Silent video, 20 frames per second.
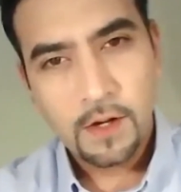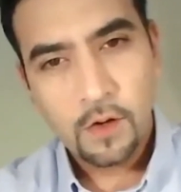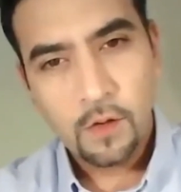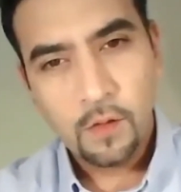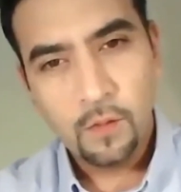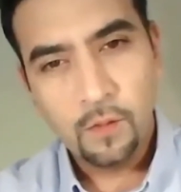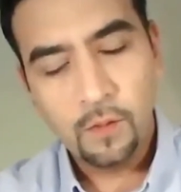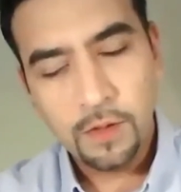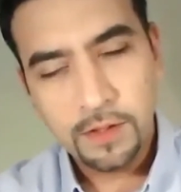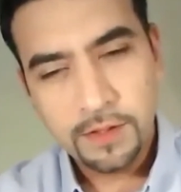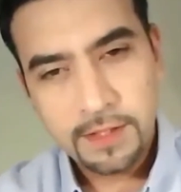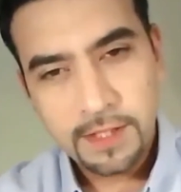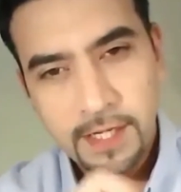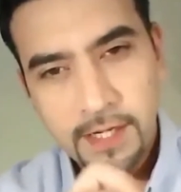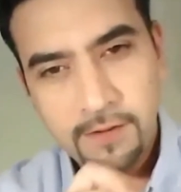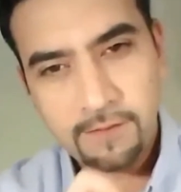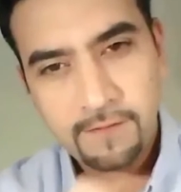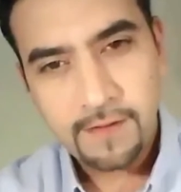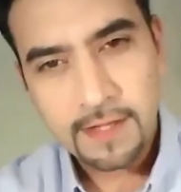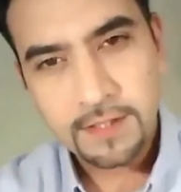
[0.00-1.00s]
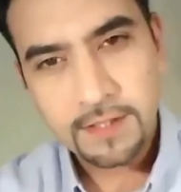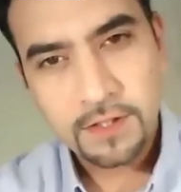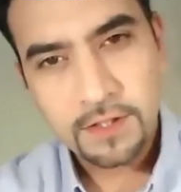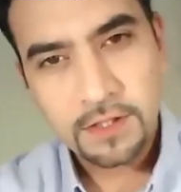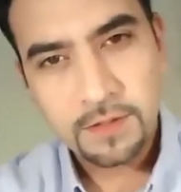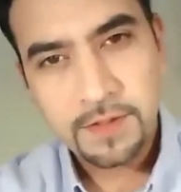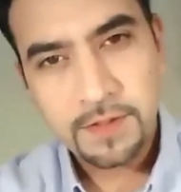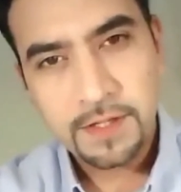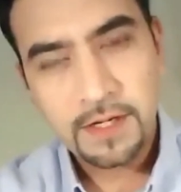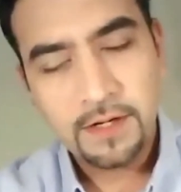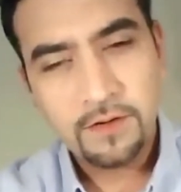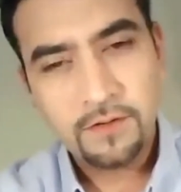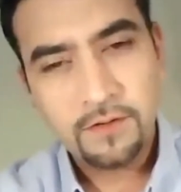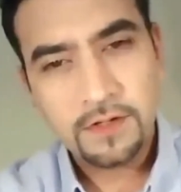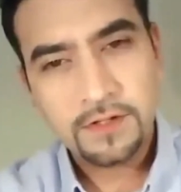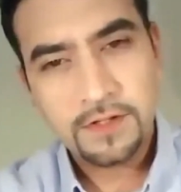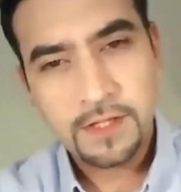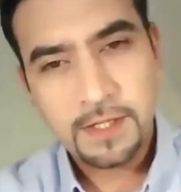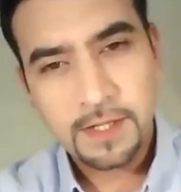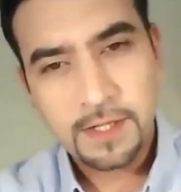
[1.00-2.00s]
would investors be
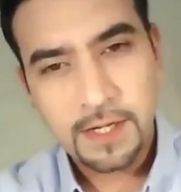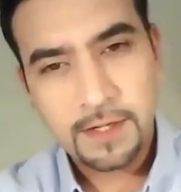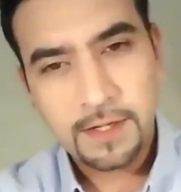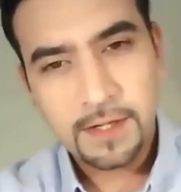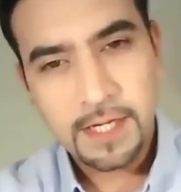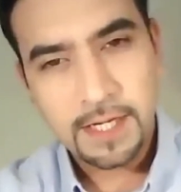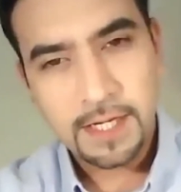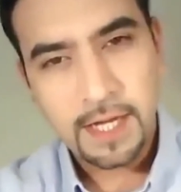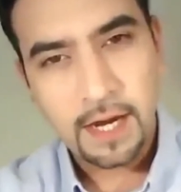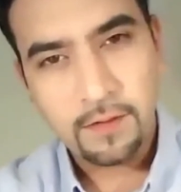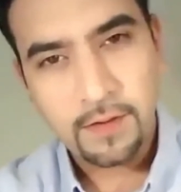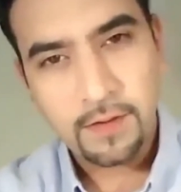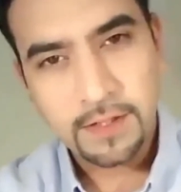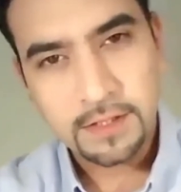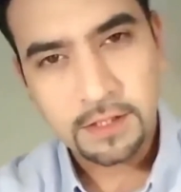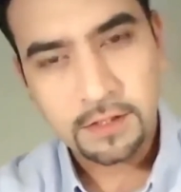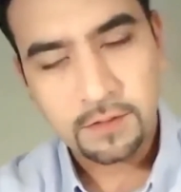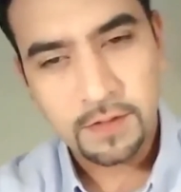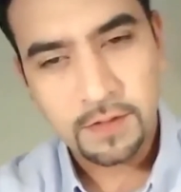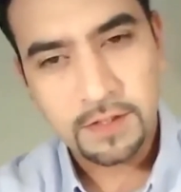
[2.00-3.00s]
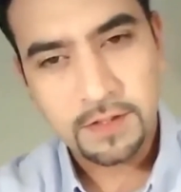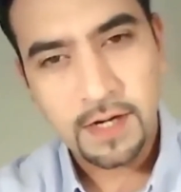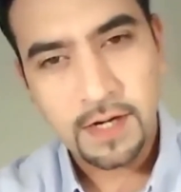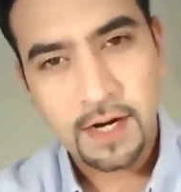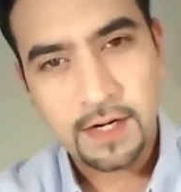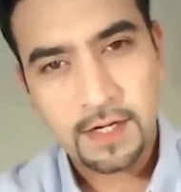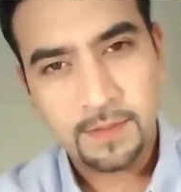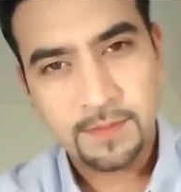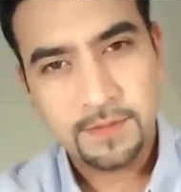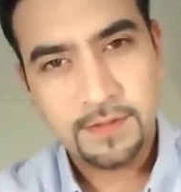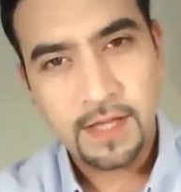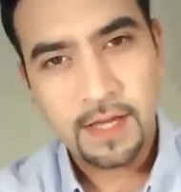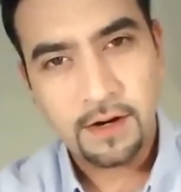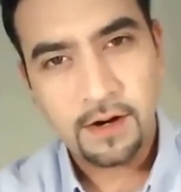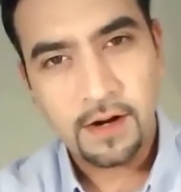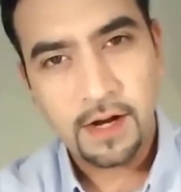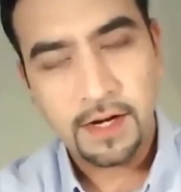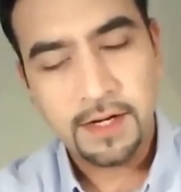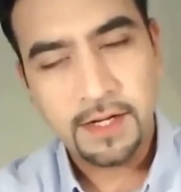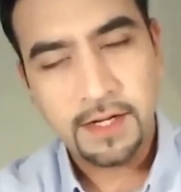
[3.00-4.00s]
interested in taking risks with startups that
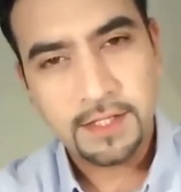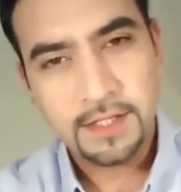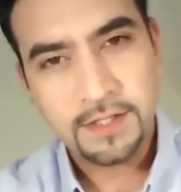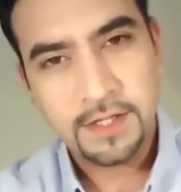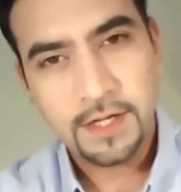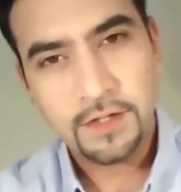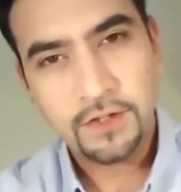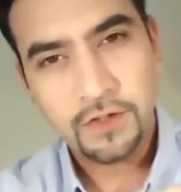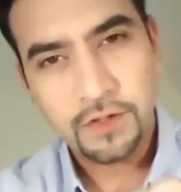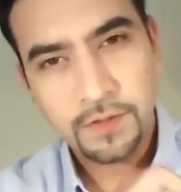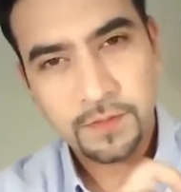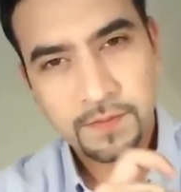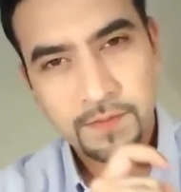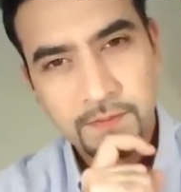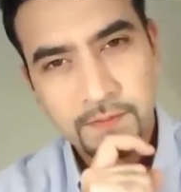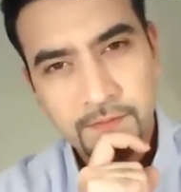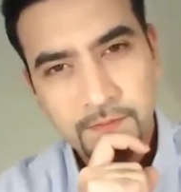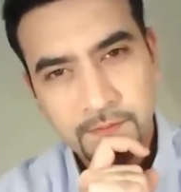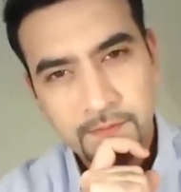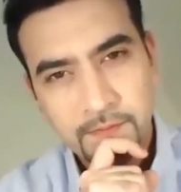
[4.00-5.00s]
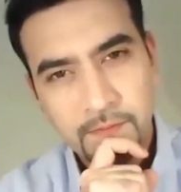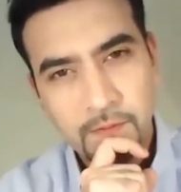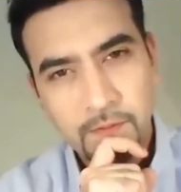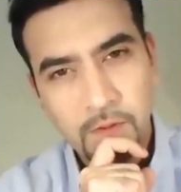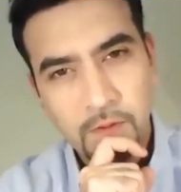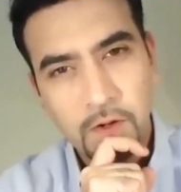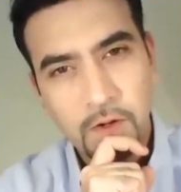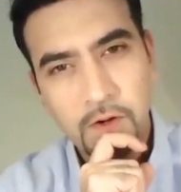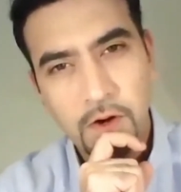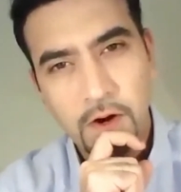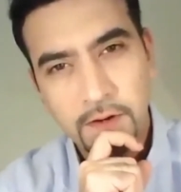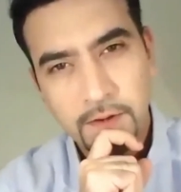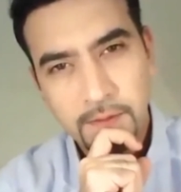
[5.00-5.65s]
are idea stage or not?